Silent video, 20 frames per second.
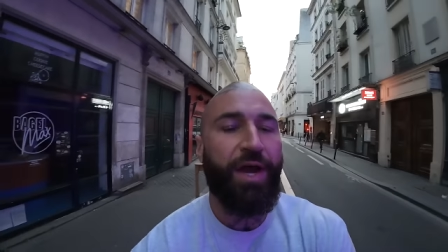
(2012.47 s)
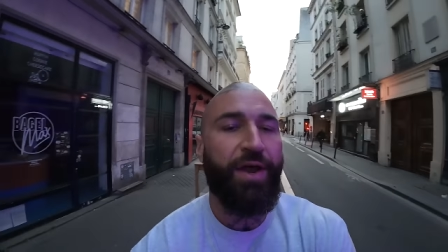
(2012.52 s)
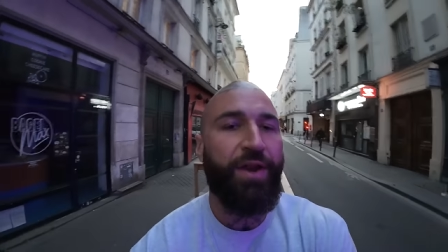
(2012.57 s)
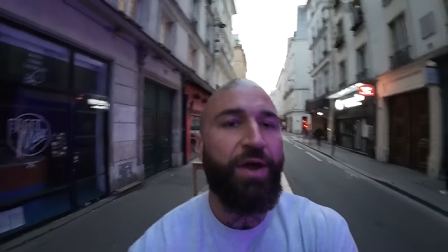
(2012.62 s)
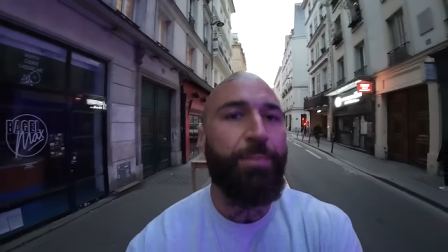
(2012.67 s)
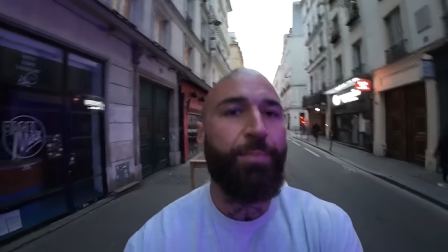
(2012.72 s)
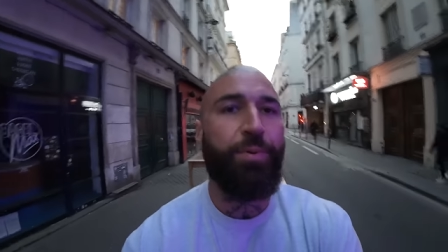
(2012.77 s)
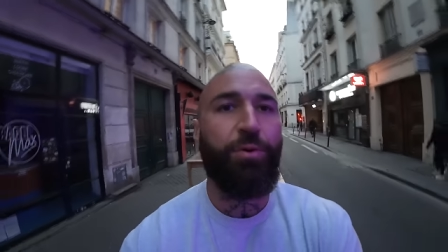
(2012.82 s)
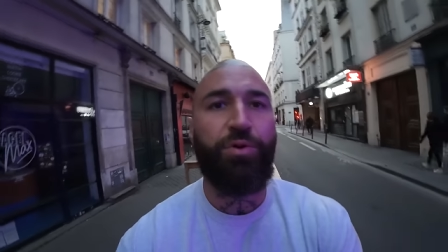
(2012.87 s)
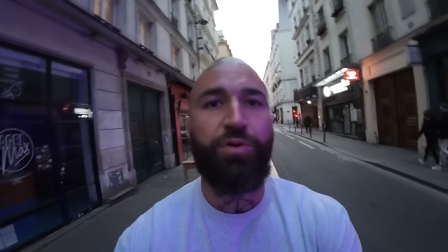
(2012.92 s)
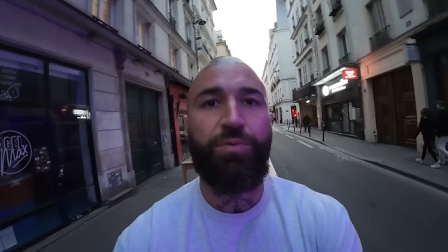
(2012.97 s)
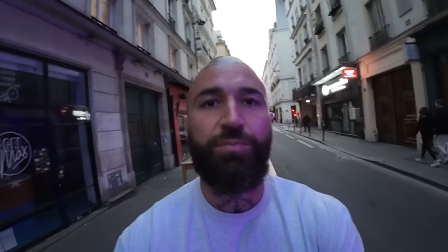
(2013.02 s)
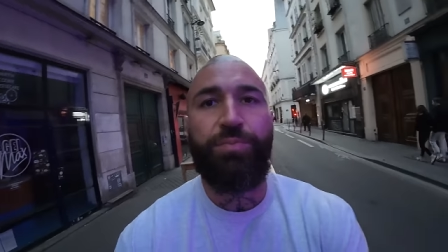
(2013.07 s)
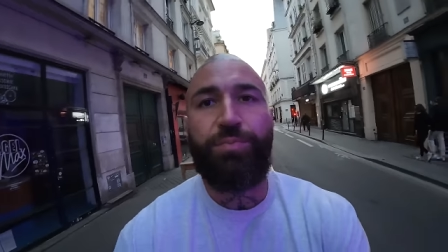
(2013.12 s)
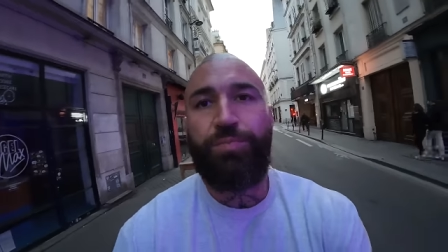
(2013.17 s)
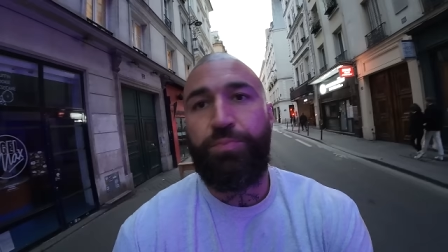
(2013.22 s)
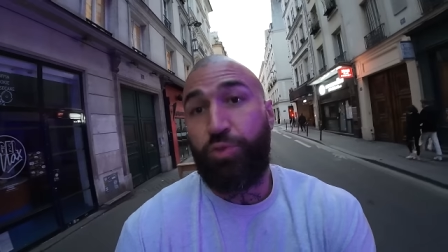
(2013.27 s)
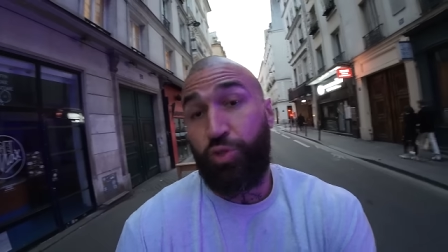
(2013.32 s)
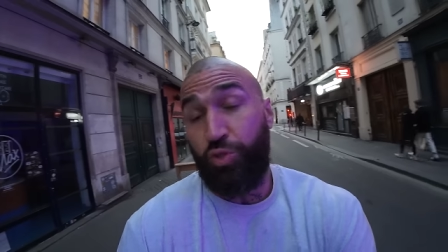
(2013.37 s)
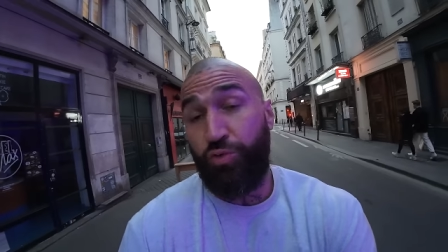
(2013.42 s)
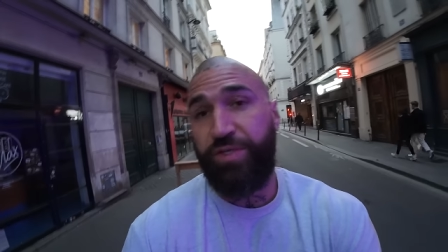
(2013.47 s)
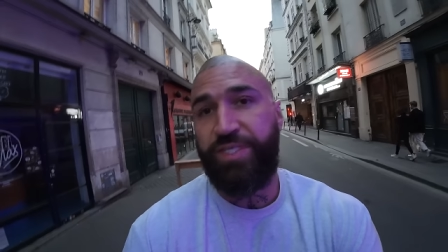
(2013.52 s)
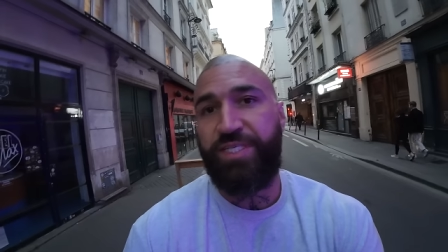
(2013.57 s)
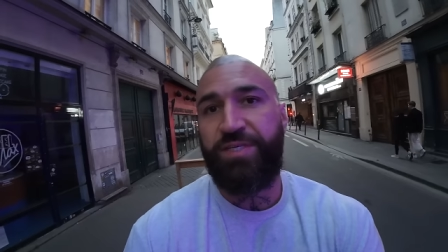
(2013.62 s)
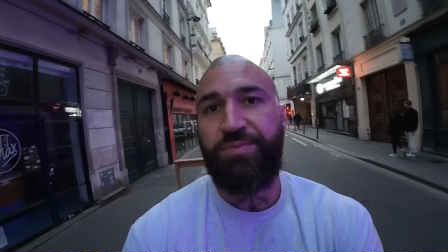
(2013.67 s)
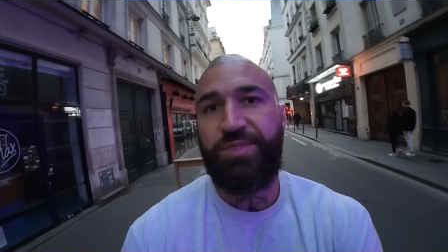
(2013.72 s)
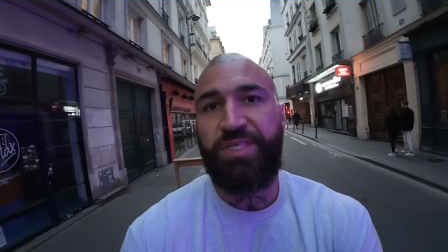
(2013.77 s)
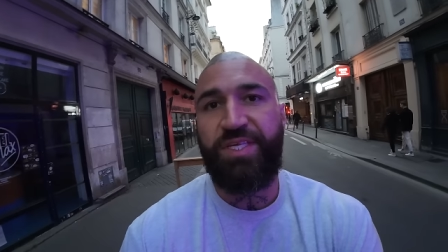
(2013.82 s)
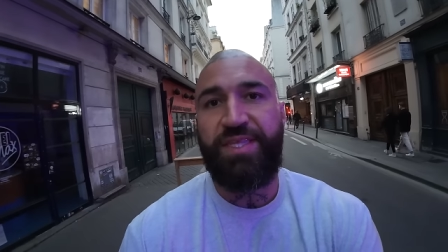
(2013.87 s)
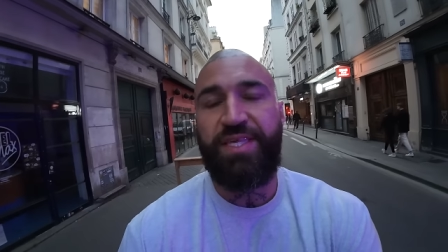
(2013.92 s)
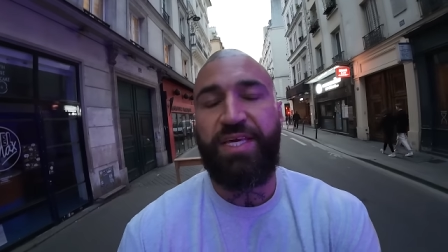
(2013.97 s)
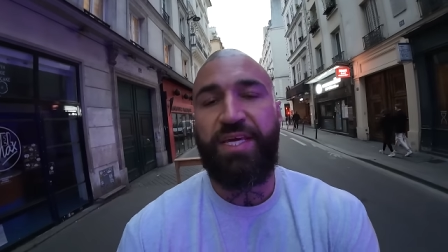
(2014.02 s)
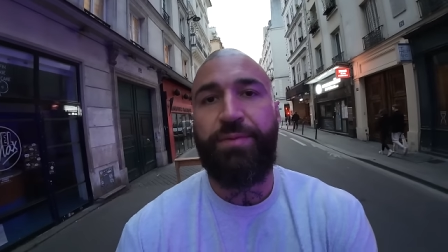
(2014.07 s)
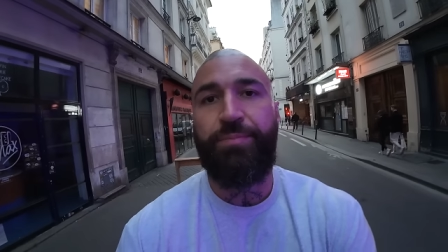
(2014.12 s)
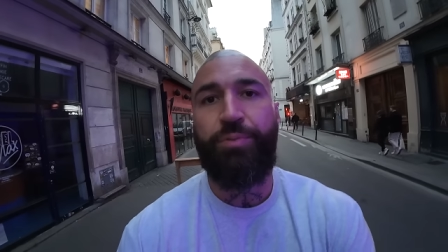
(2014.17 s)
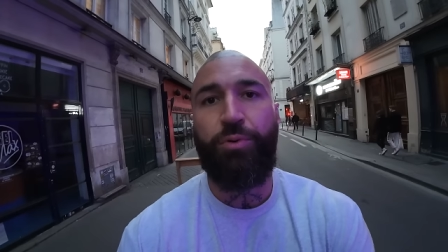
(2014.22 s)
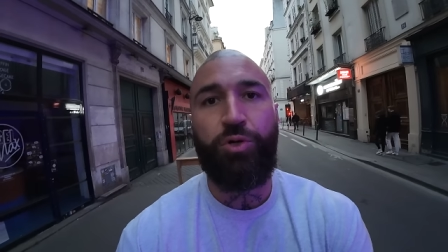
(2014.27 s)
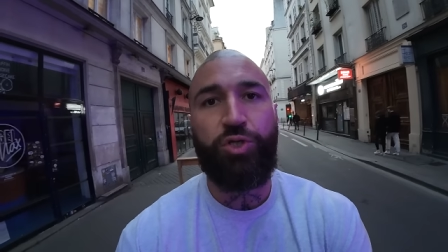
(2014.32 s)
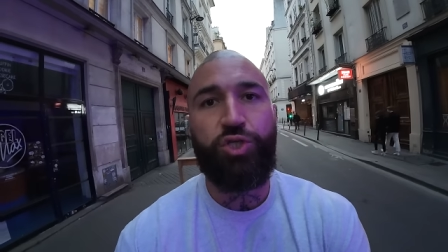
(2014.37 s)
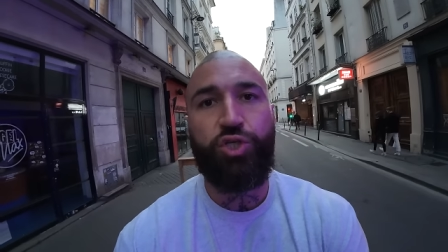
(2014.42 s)
I know Tourism's a thing in
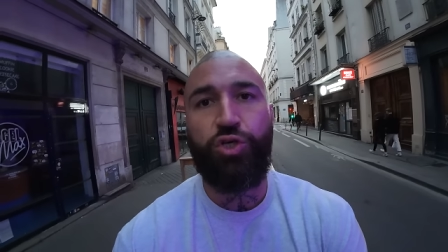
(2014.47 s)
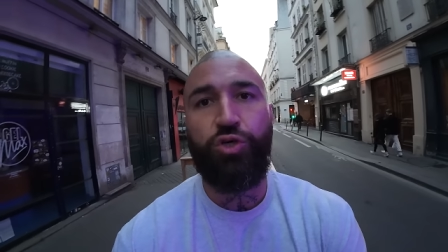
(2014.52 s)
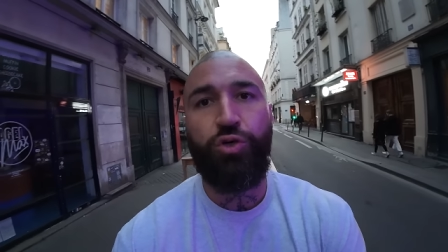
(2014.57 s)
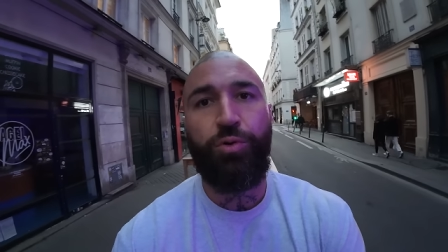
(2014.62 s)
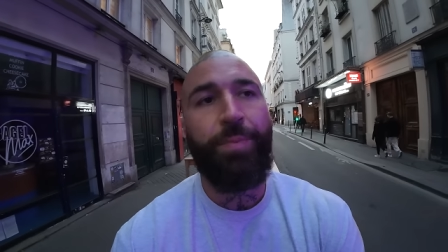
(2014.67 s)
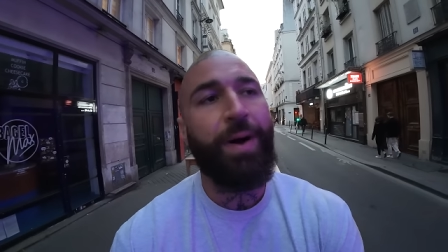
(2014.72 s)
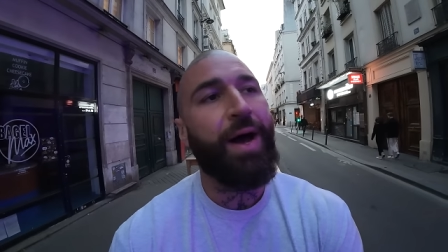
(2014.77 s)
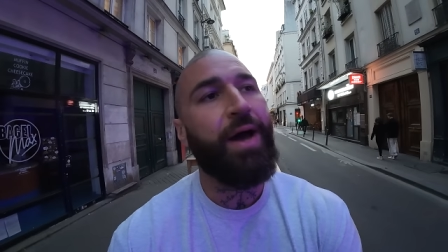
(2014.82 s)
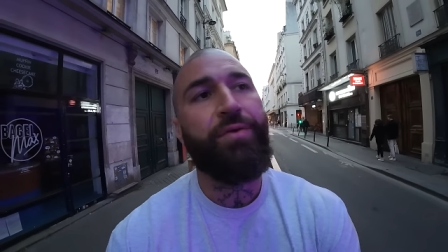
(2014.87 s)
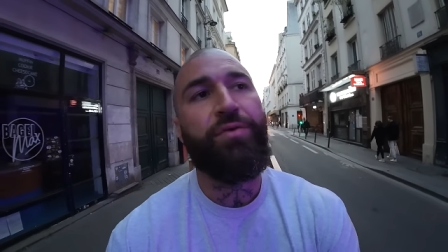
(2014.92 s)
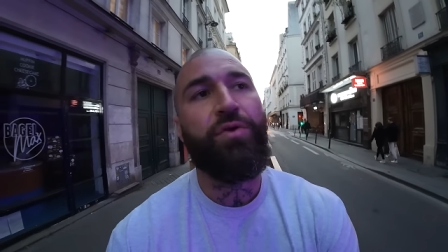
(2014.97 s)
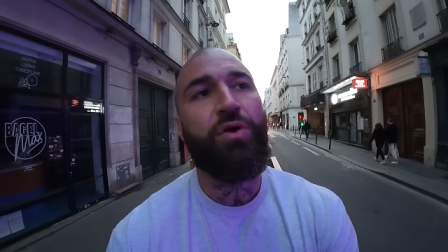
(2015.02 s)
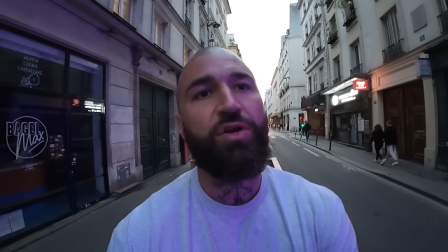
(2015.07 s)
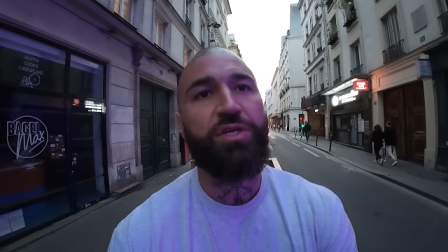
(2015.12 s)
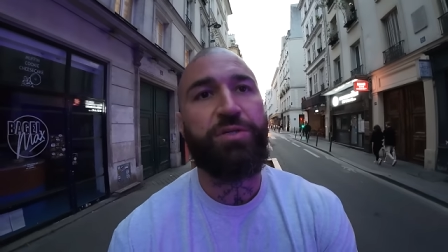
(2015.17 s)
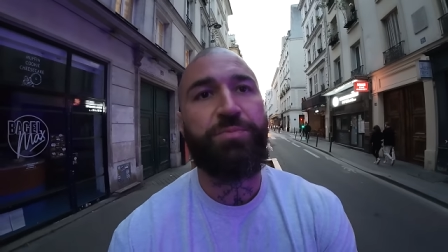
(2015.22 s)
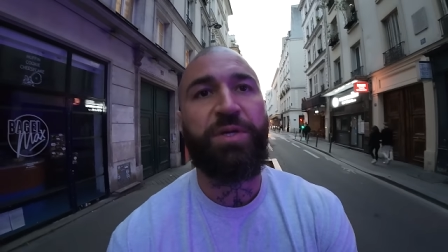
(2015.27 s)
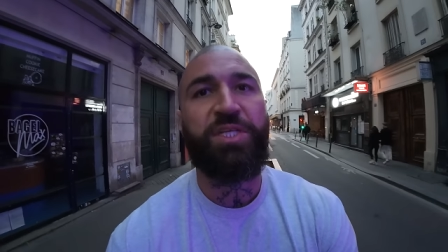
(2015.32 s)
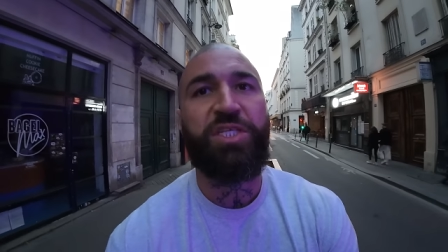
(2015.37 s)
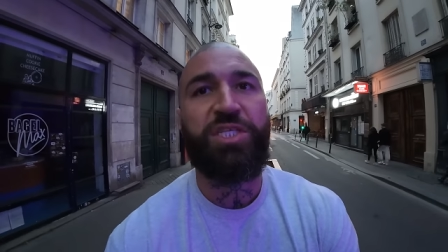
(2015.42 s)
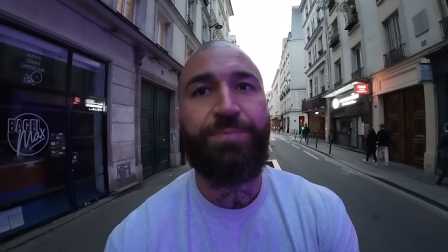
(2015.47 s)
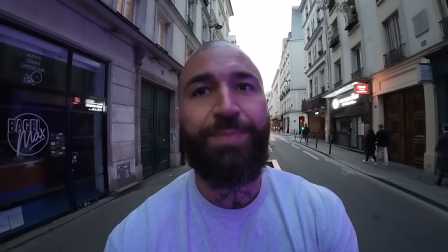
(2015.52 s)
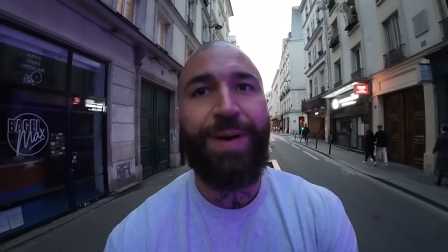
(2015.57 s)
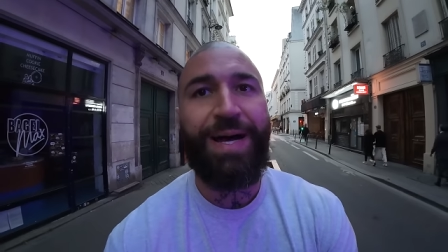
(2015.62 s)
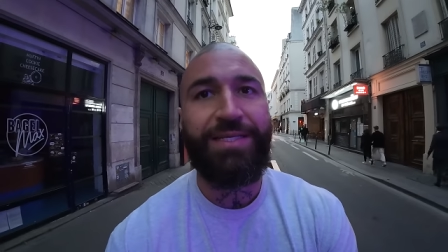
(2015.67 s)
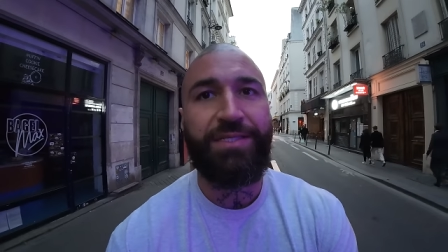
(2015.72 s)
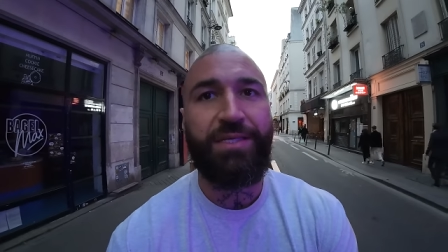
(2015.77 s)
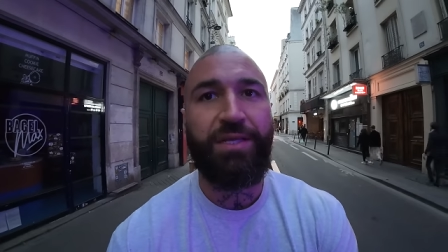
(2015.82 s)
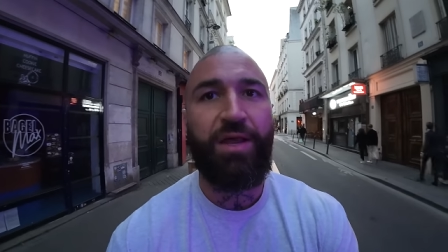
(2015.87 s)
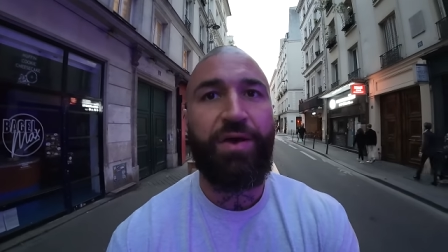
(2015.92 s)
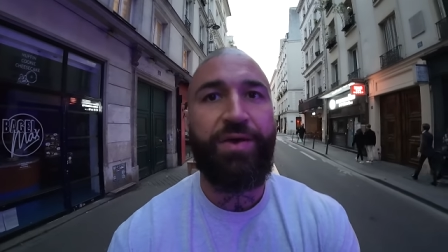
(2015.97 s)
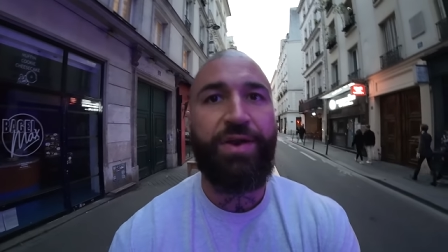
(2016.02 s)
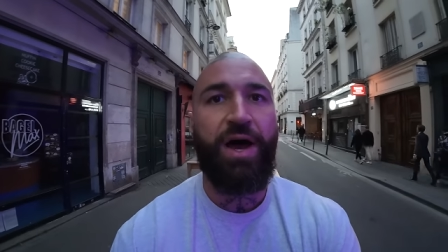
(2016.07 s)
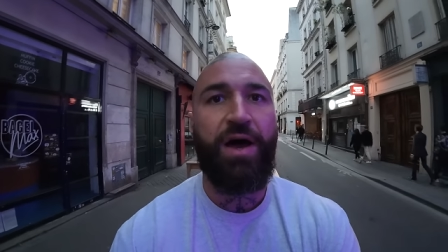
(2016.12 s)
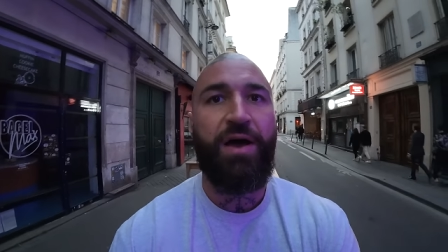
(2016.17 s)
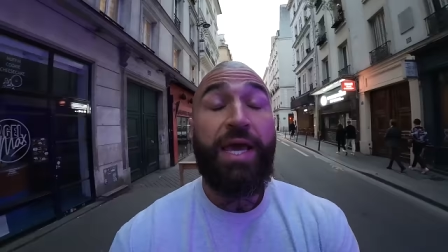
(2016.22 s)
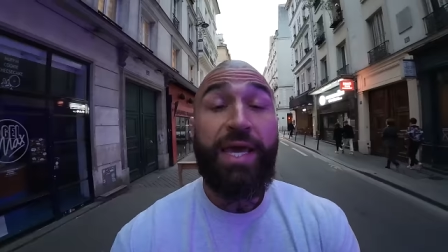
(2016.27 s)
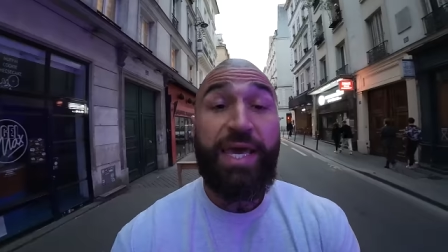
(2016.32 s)
Portugal, but not as much as Barcelona.